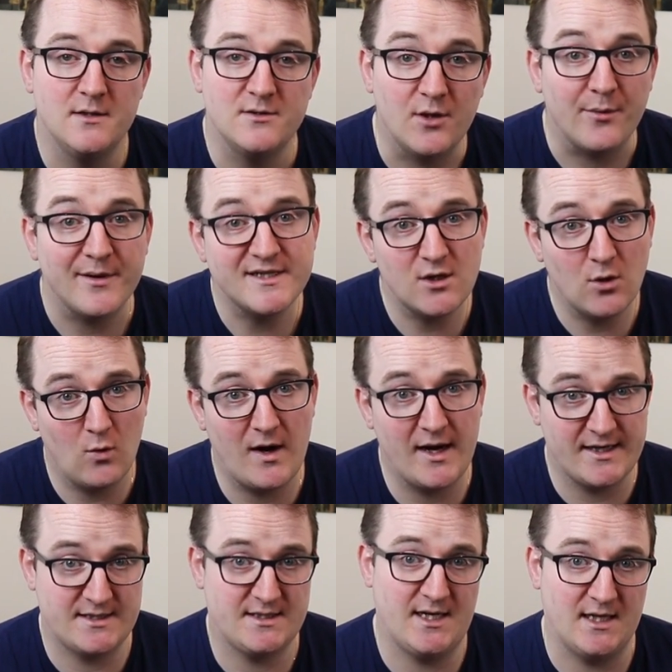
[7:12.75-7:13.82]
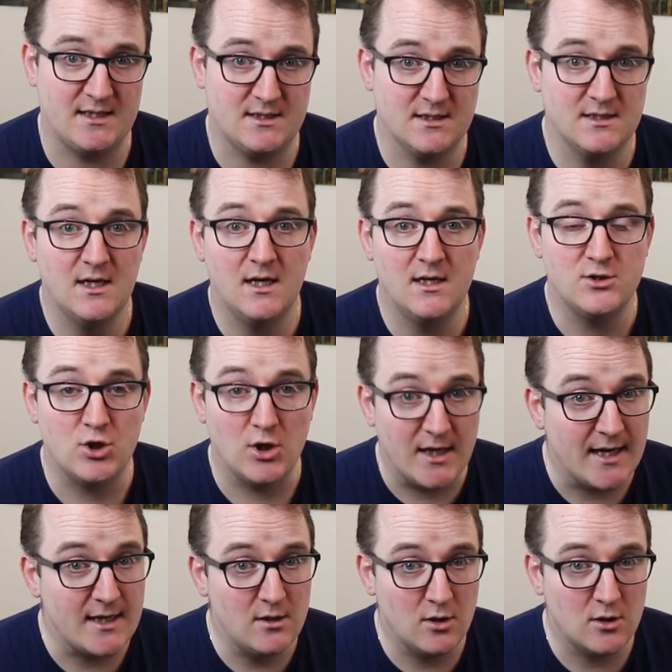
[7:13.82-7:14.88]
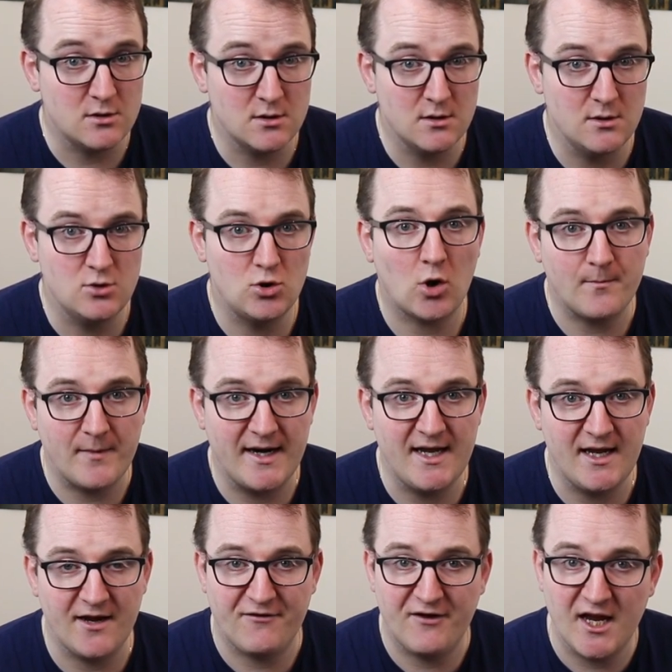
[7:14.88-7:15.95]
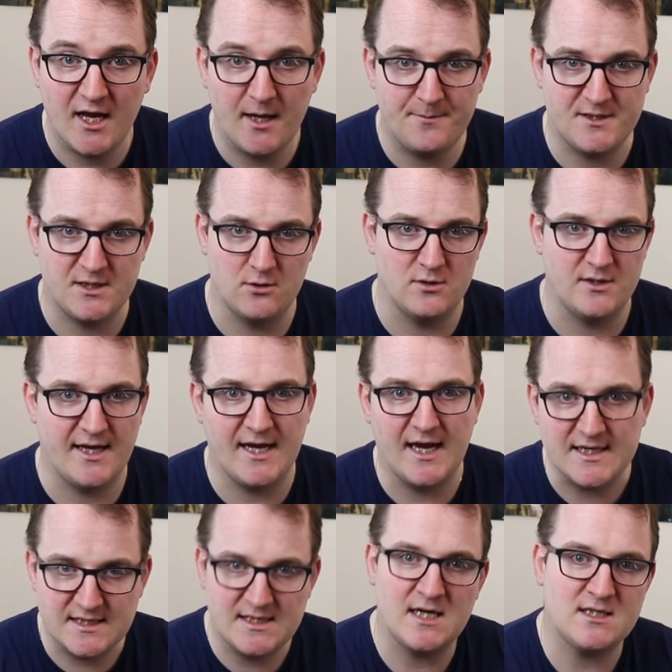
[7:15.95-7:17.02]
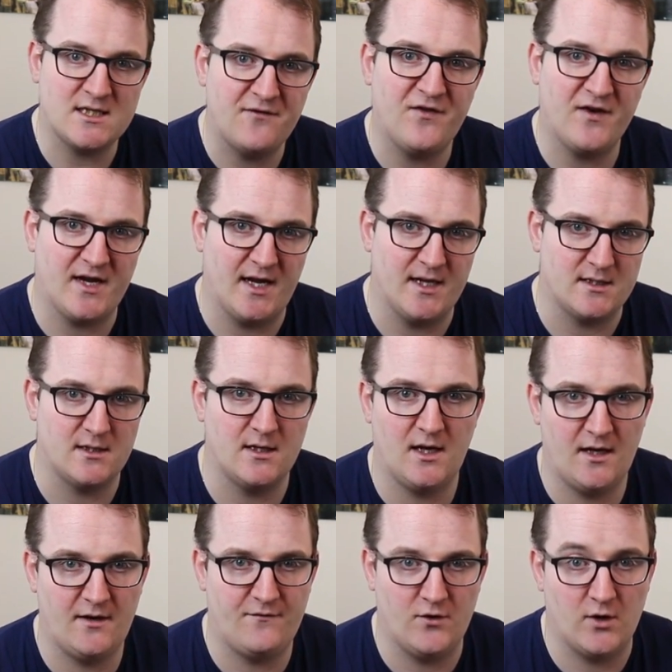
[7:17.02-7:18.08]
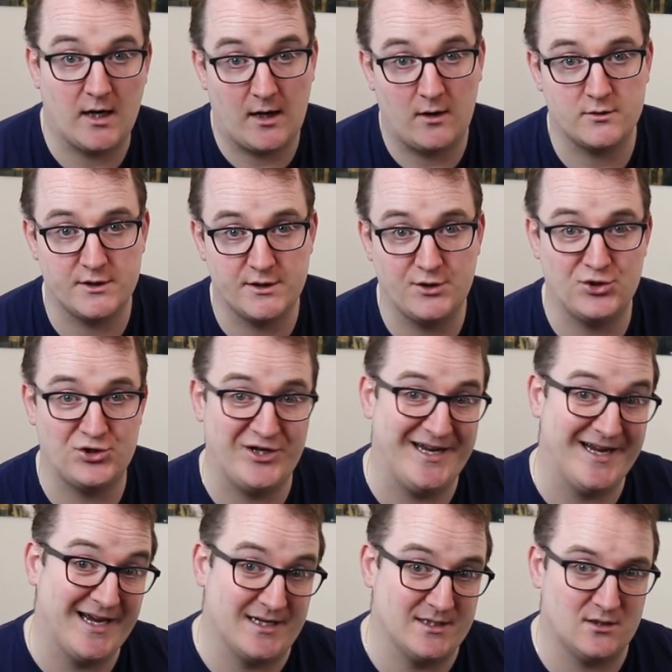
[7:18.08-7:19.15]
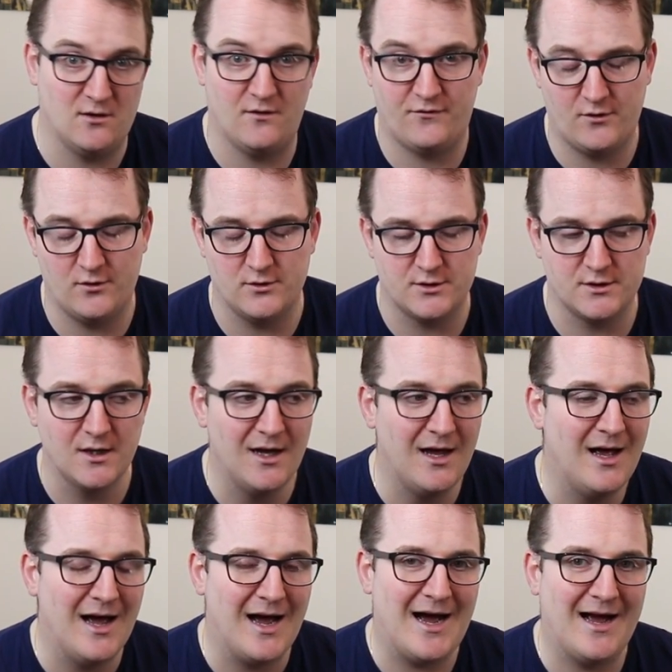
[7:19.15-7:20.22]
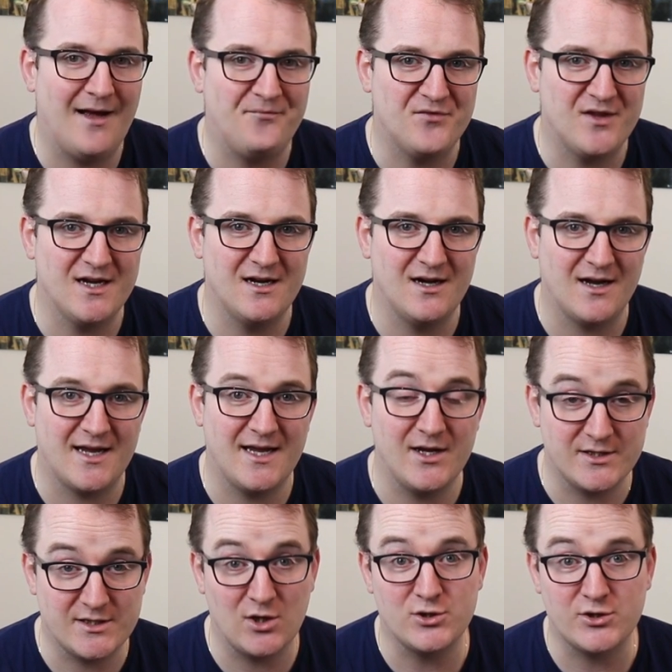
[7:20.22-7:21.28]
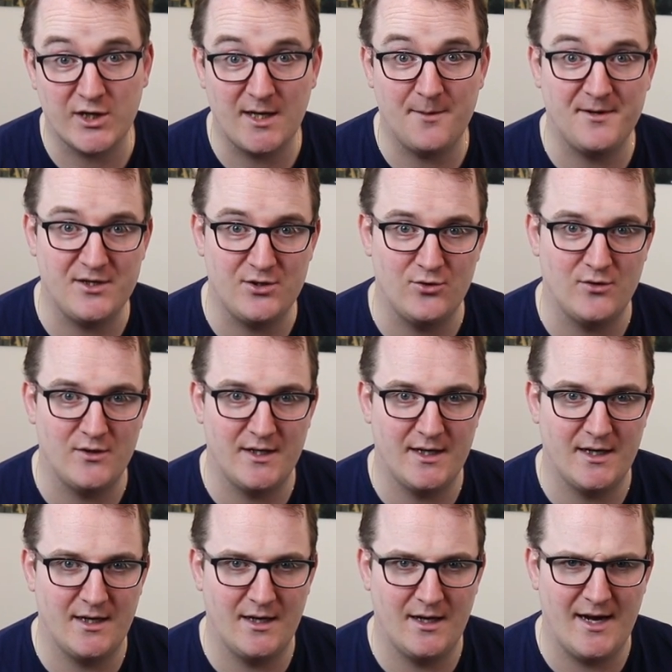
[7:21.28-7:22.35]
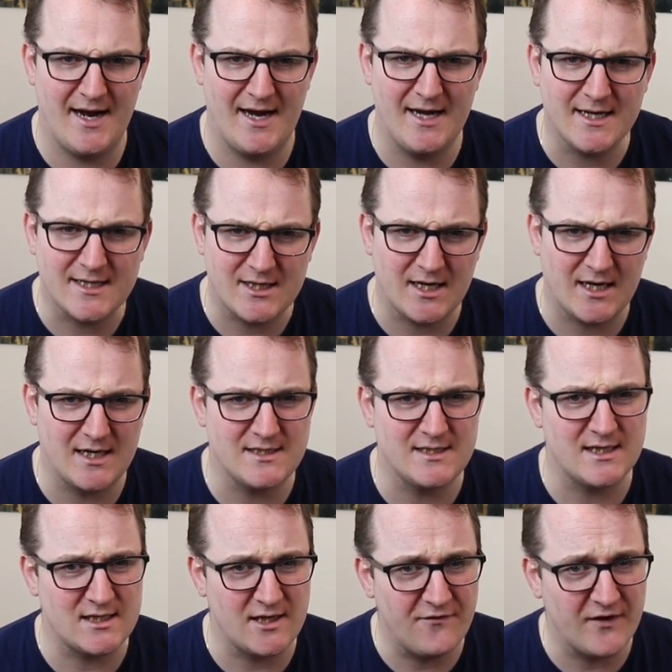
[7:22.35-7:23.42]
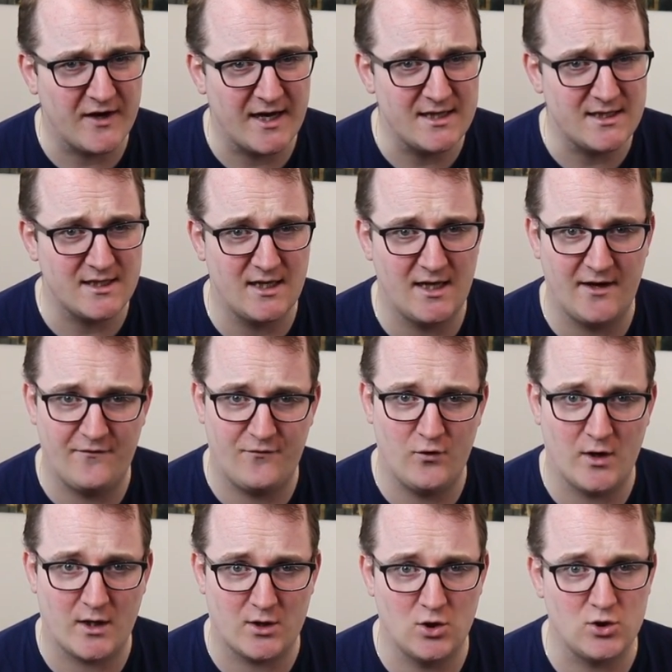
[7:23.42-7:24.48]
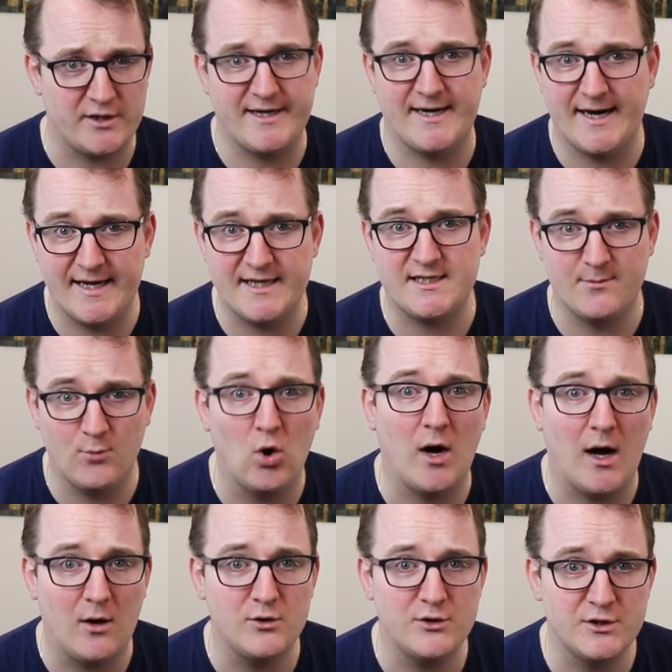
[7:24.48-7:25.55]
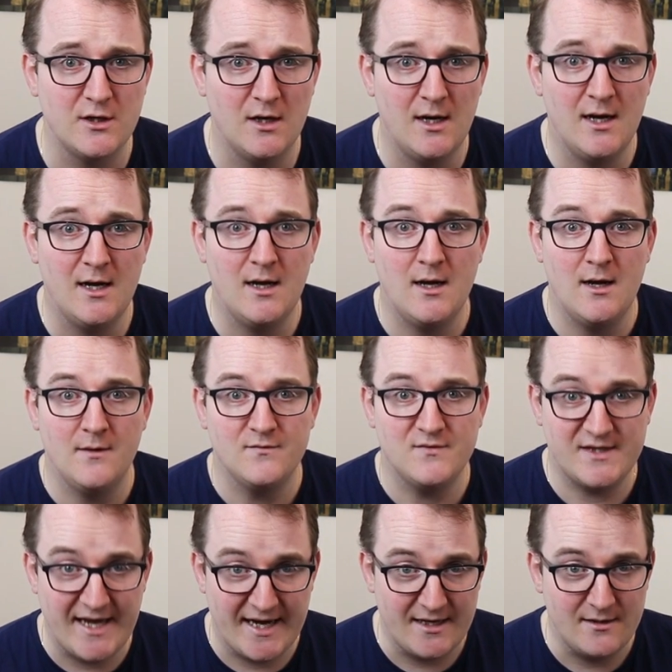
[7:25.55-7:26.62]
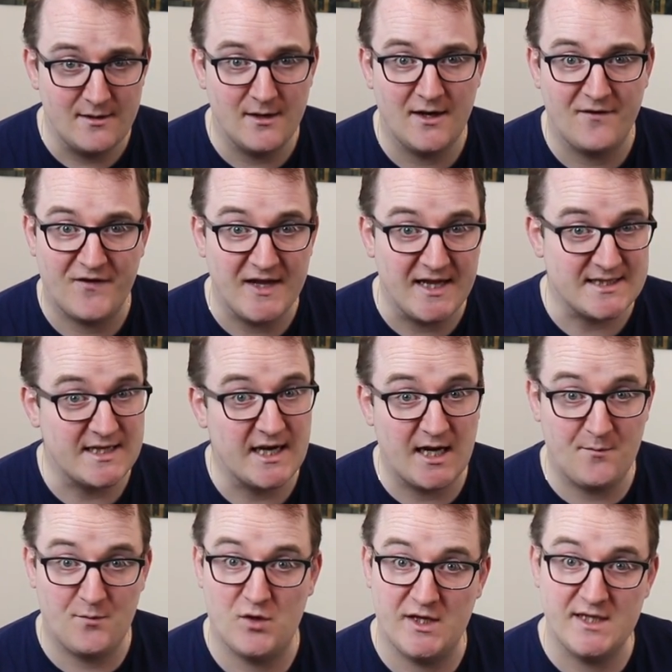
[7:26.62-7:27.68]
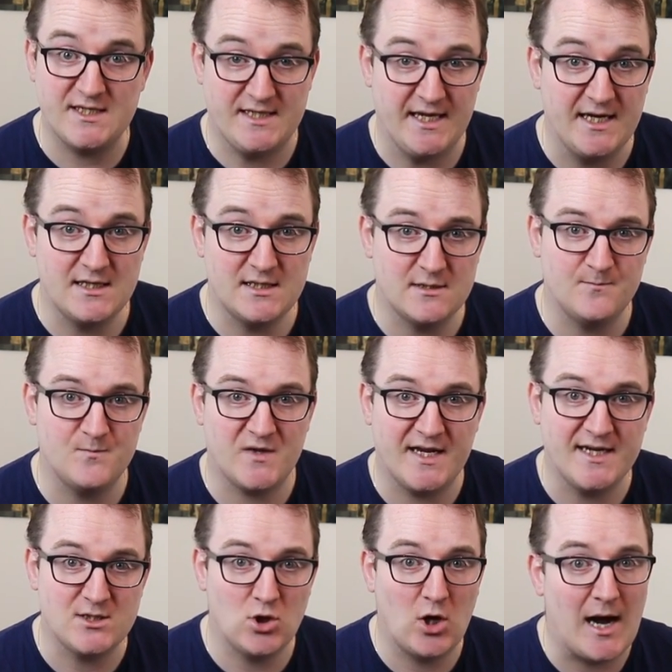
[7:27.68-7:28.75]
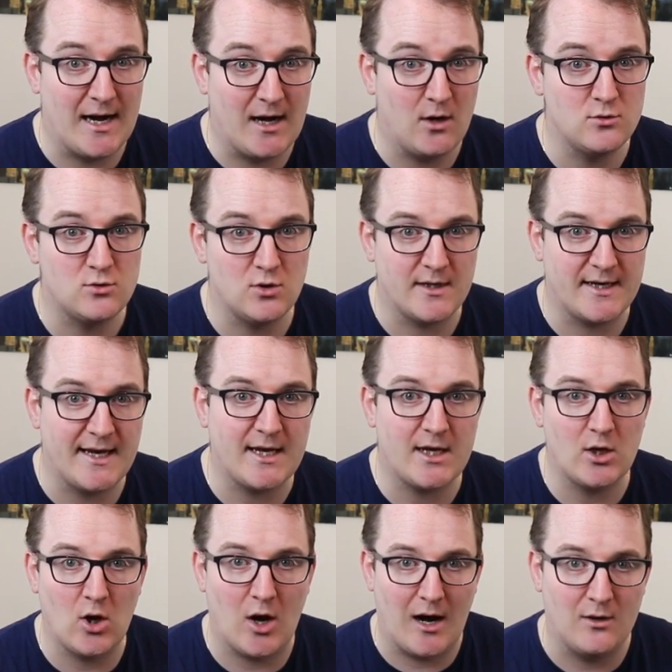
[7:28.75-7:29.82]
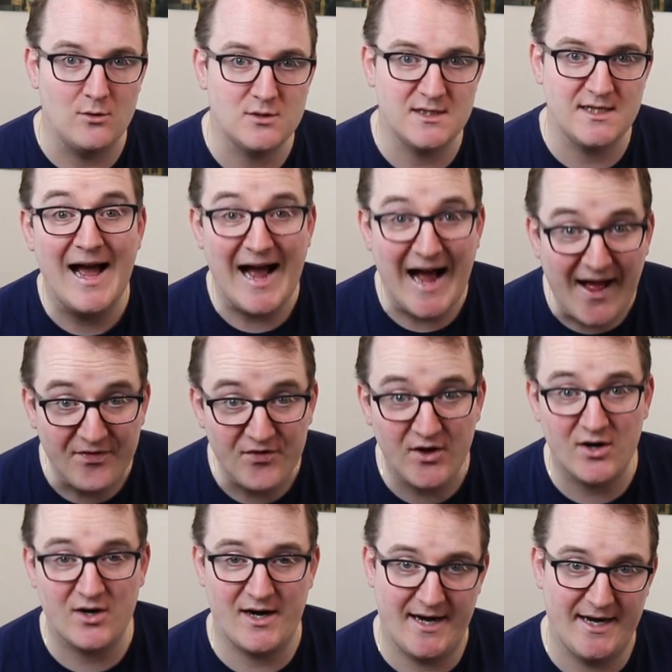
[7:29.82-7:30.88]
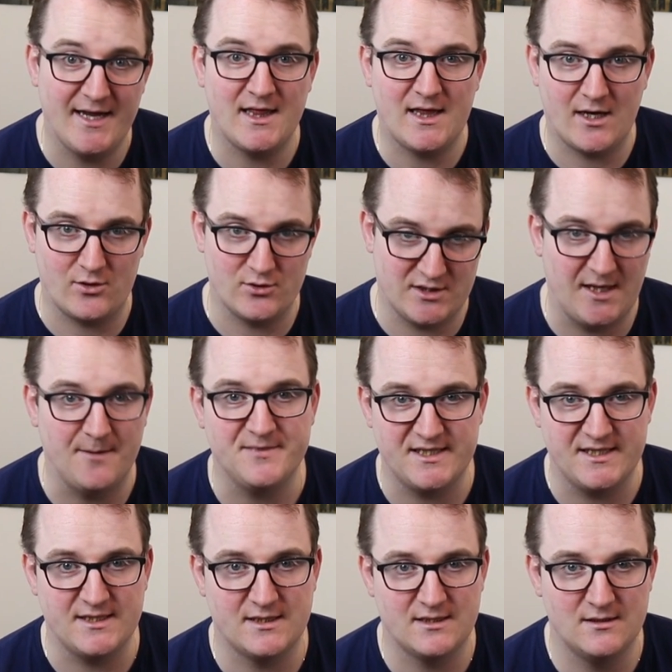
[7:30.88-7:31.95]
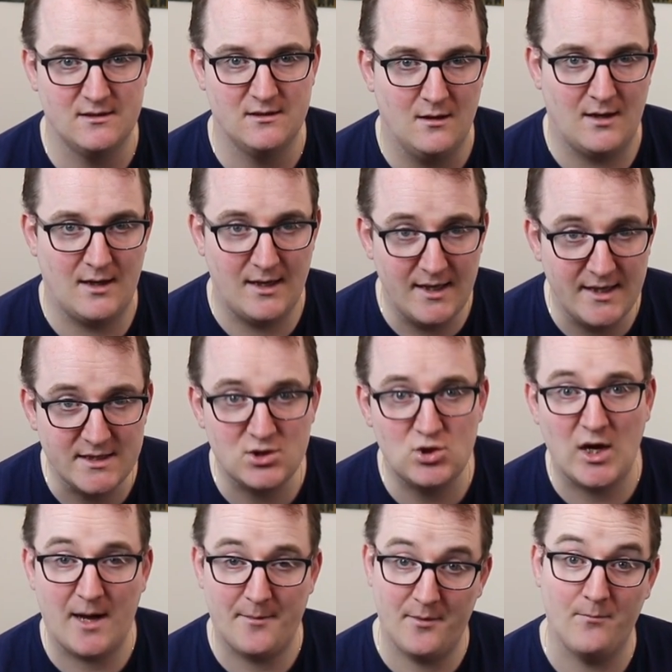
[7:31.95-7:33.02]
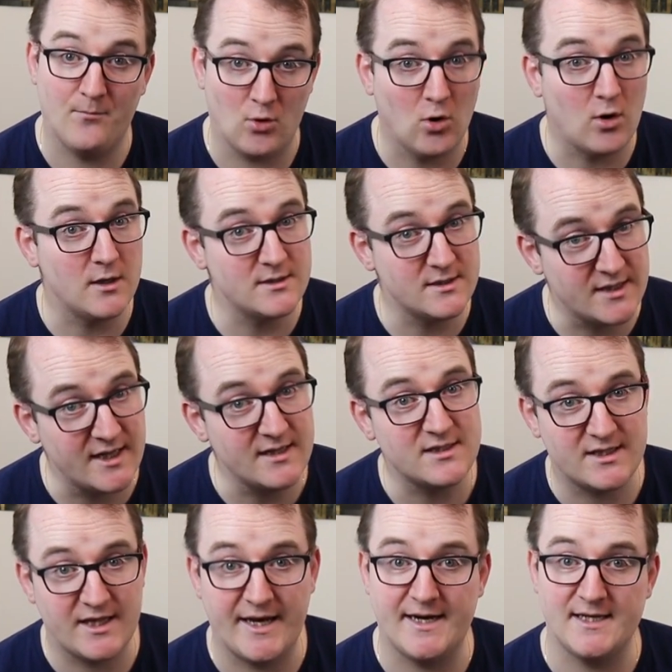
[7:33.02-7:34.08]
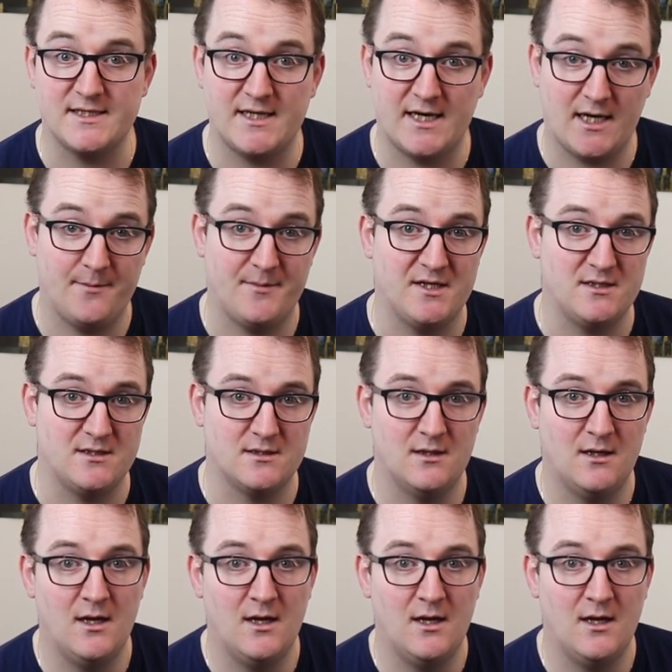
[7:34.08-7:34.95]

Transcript: The reason why is that your landlord, normally, if he gives you the gas certificate, if your house is using gas, of course, and he is also giving you the electrical certificate, if you are not in an HMO house, then if he doesn't give you these things, he's not allowed to kick you out under any circumstances, unless you haven't broken the tenancy agreement.